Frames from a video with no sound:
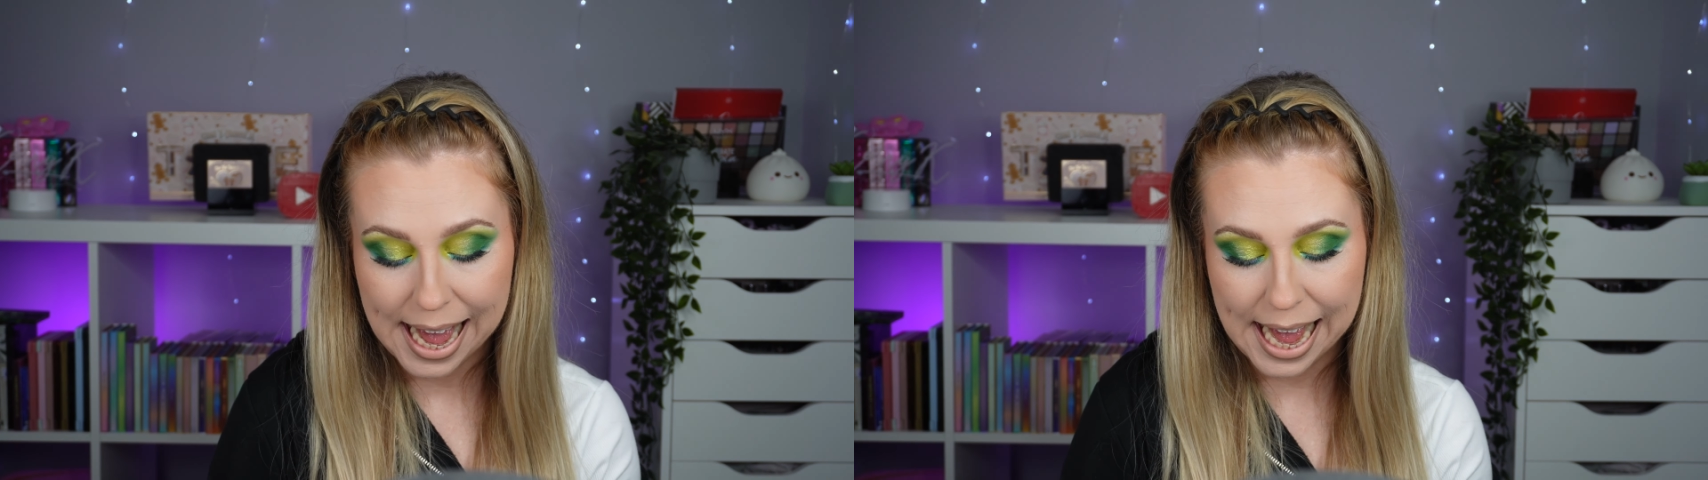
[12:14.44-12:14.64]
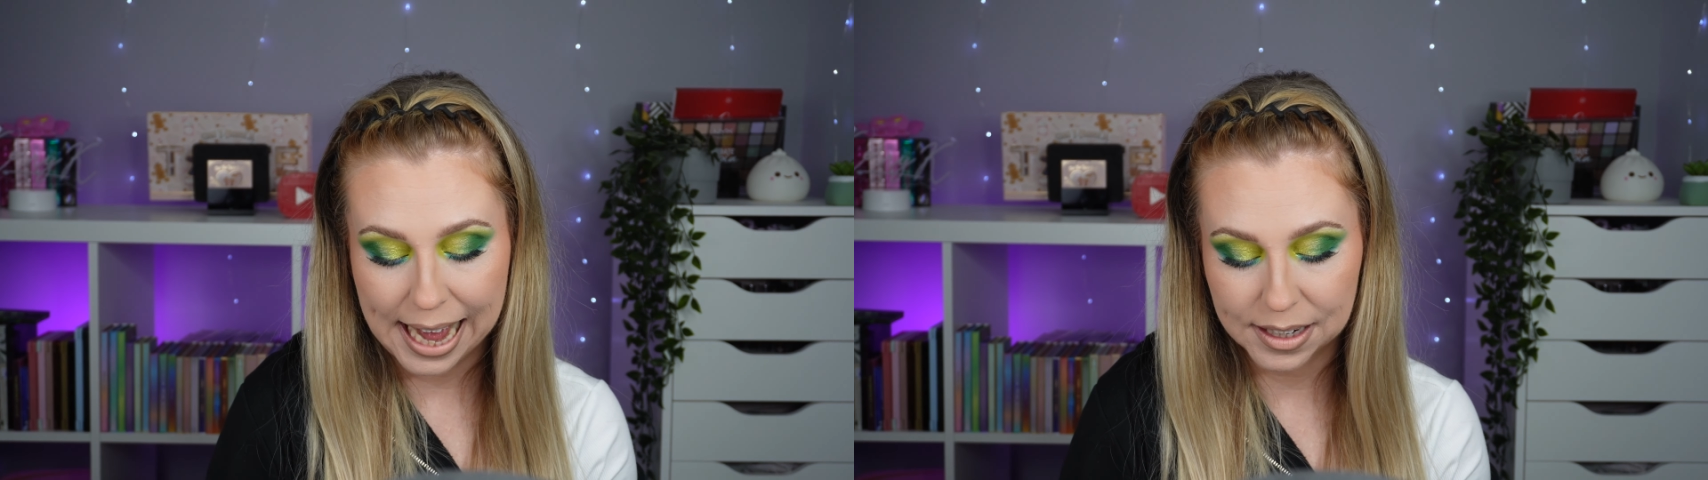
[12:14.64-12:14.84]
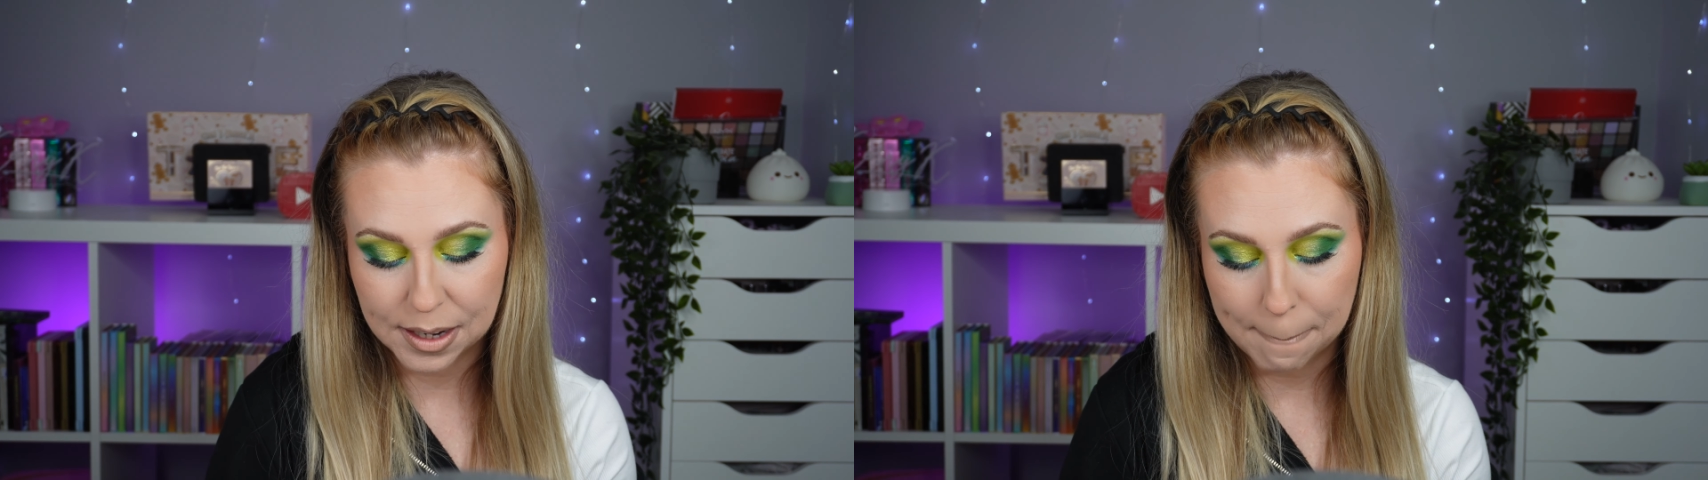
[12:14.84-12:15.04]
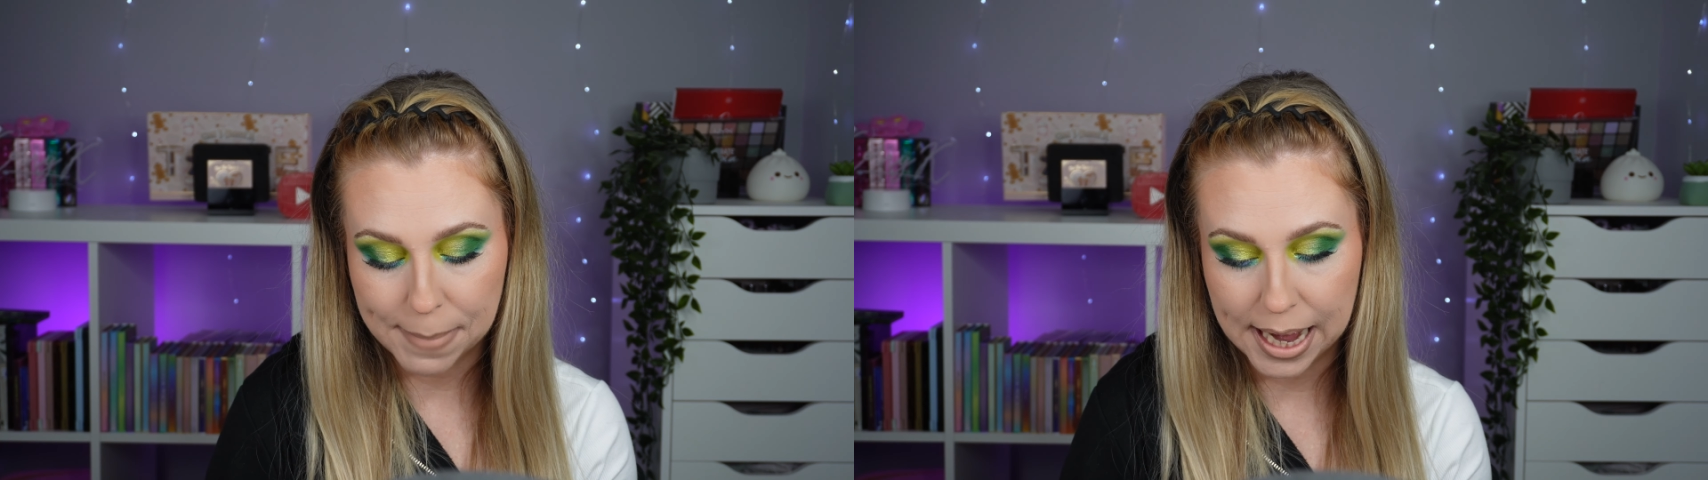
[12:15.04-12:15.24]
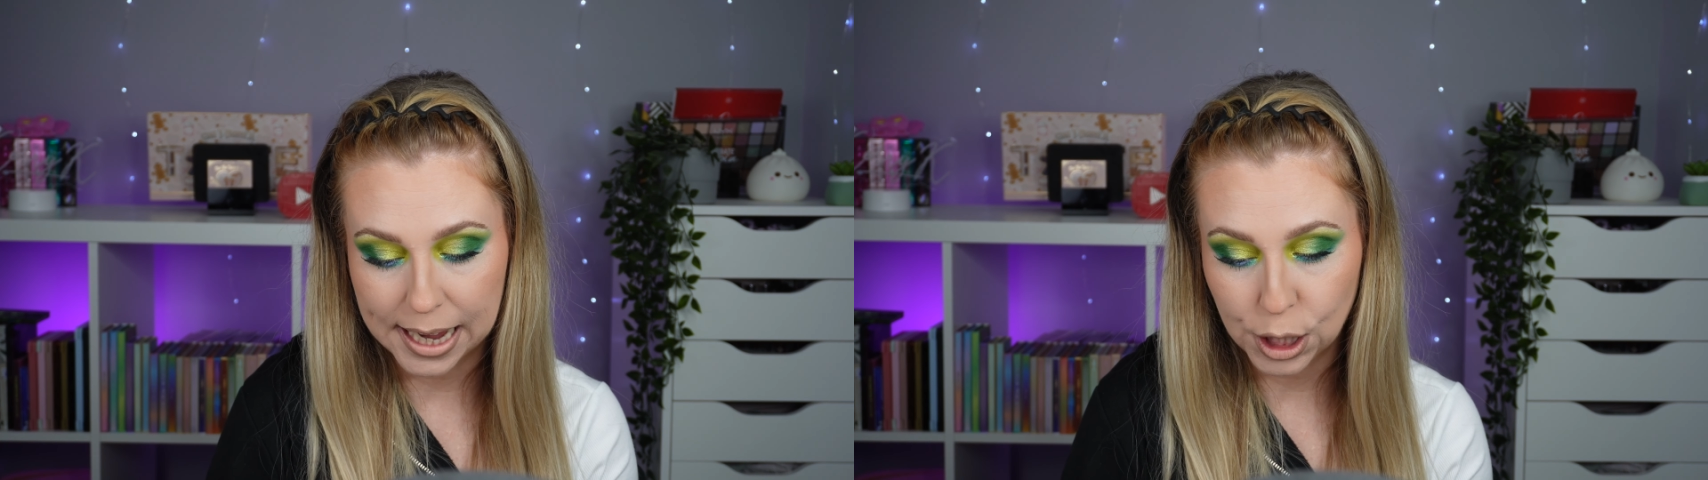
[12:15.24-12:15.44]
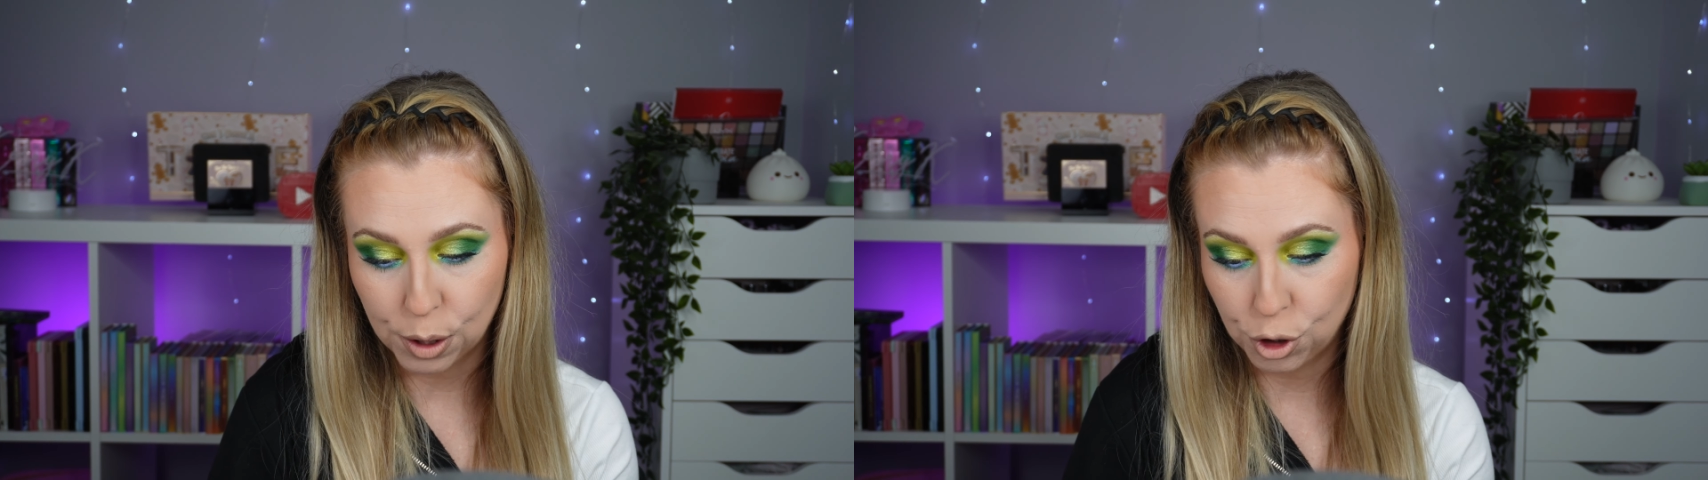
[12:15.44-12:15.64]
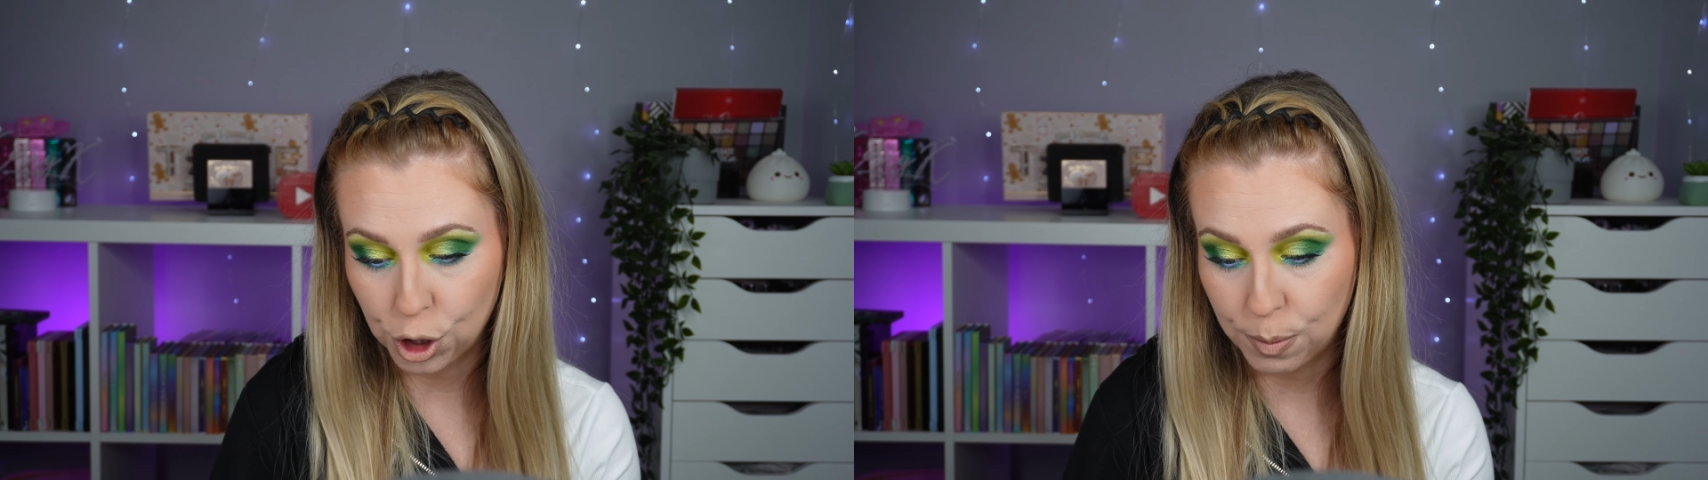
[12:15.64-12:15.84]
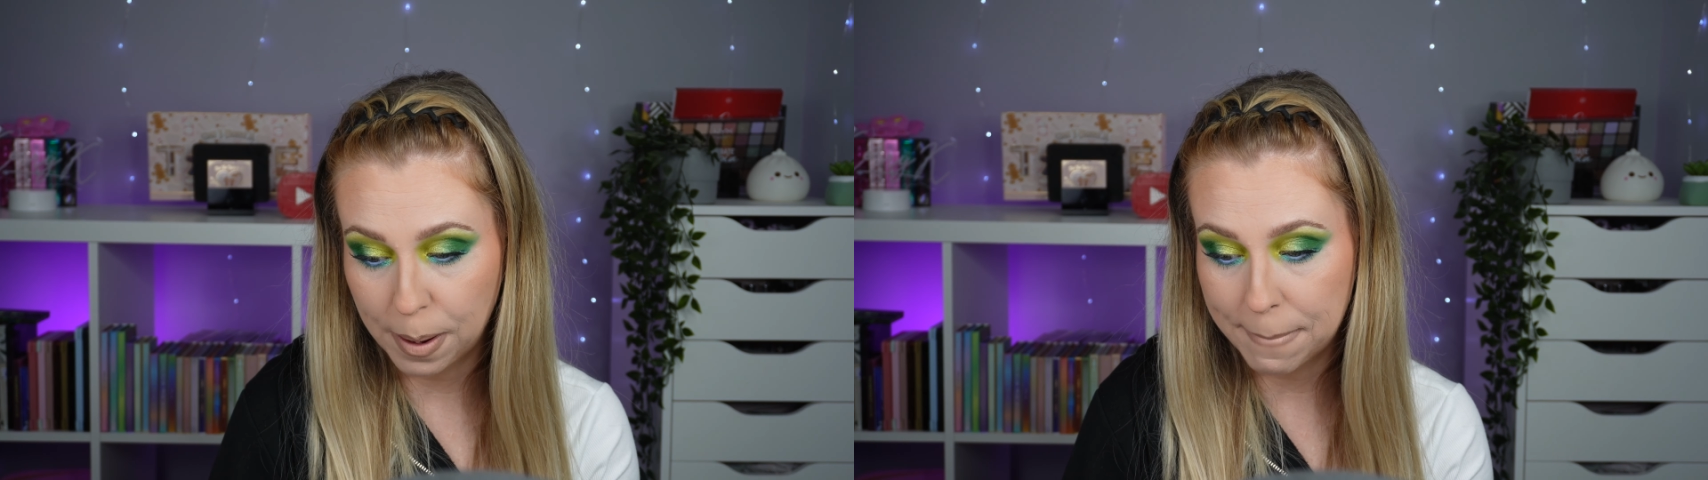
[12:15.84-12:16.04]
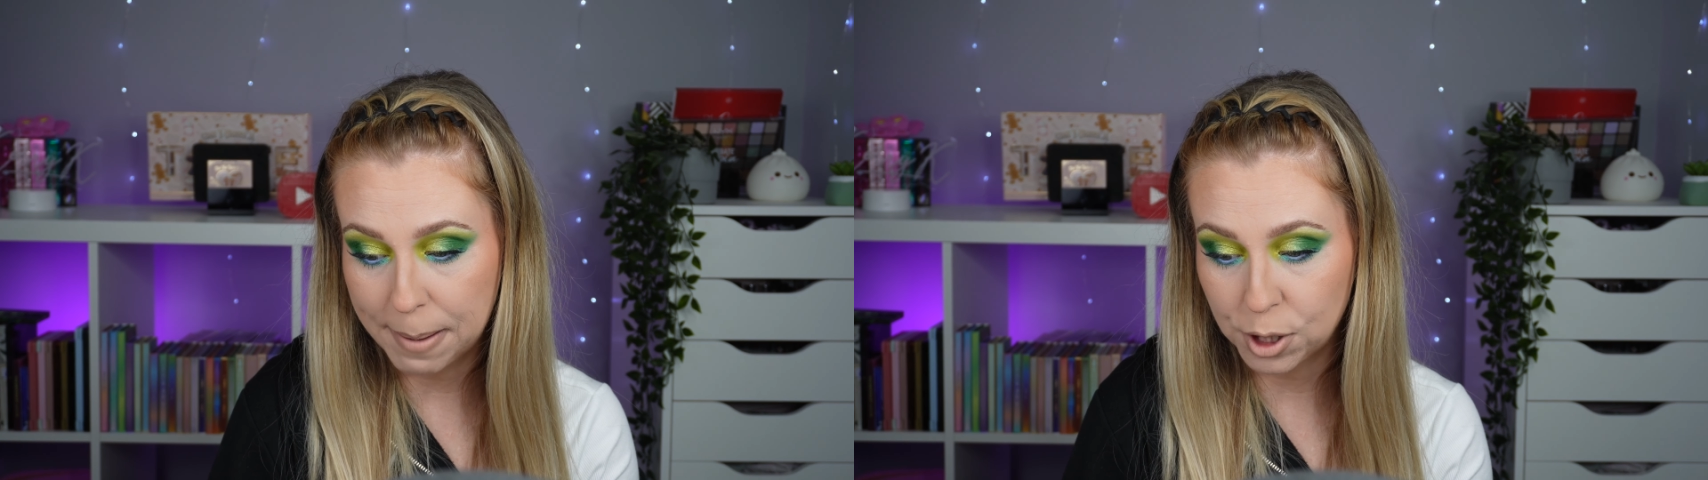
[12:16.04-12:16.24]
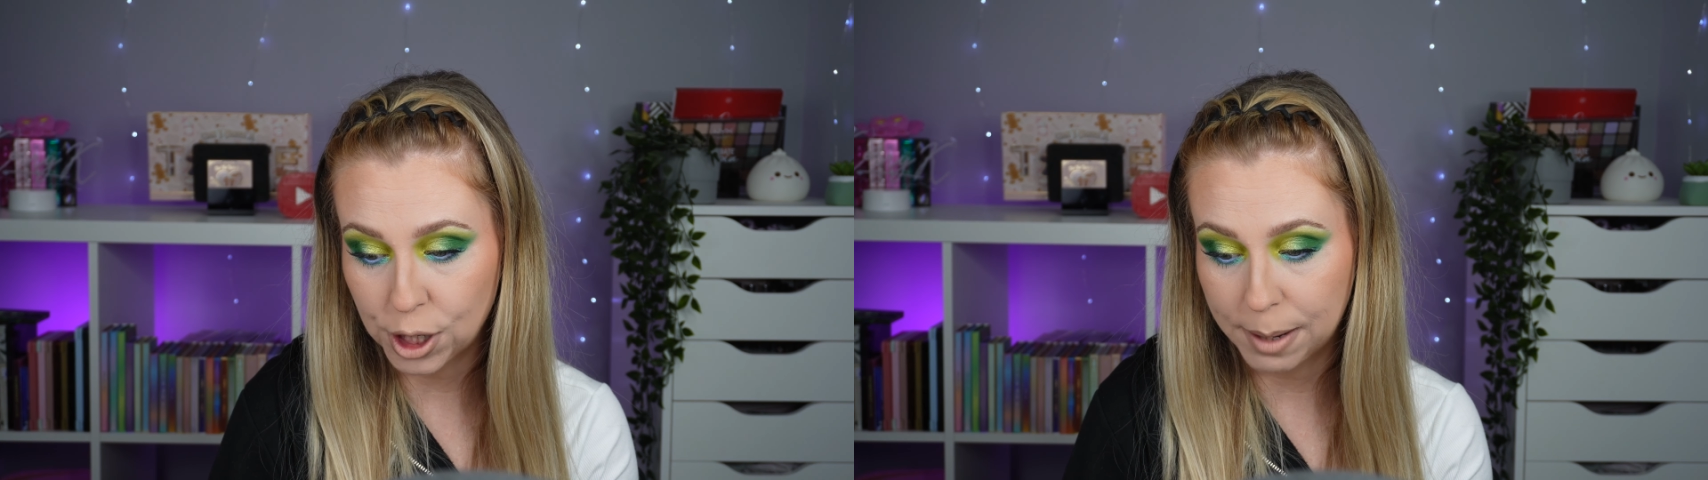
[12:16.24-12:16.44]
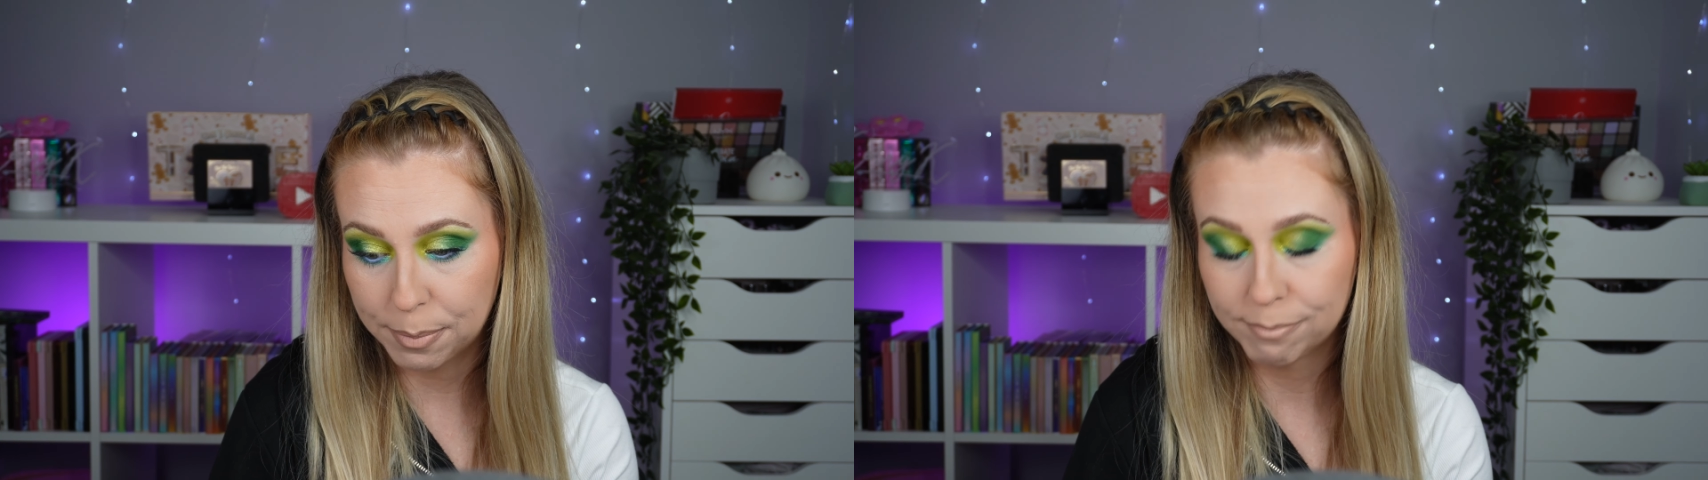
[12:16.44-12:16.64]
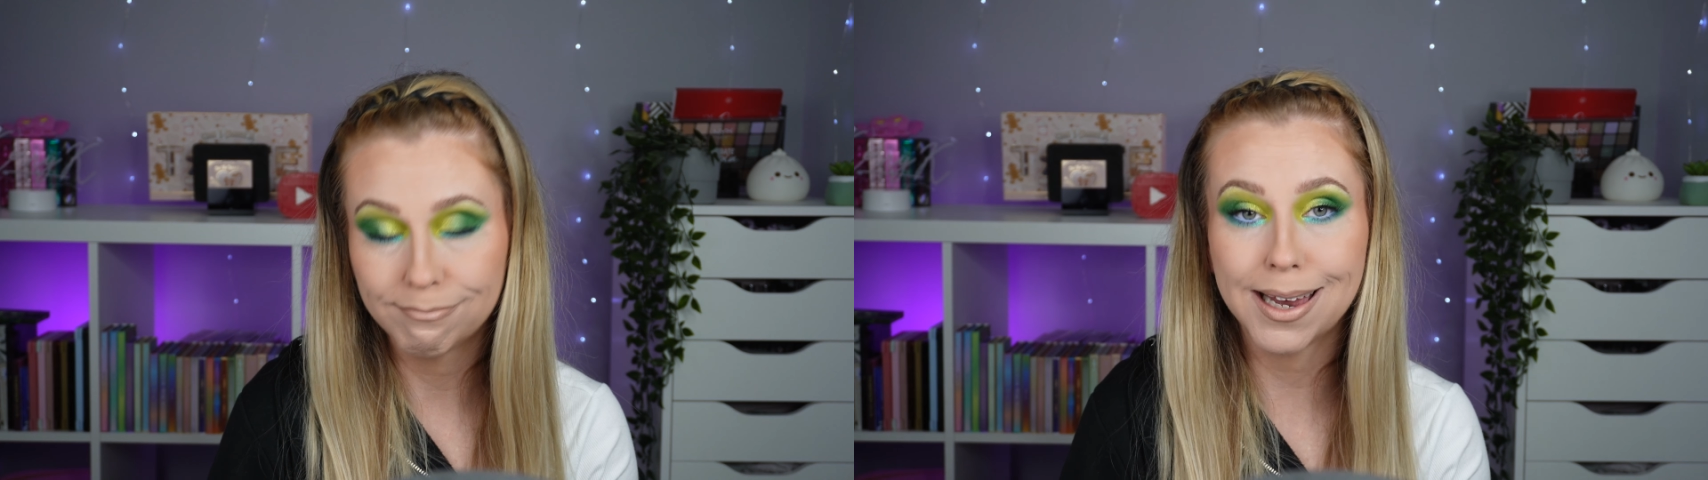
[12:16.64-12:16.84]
and my YouTube membership.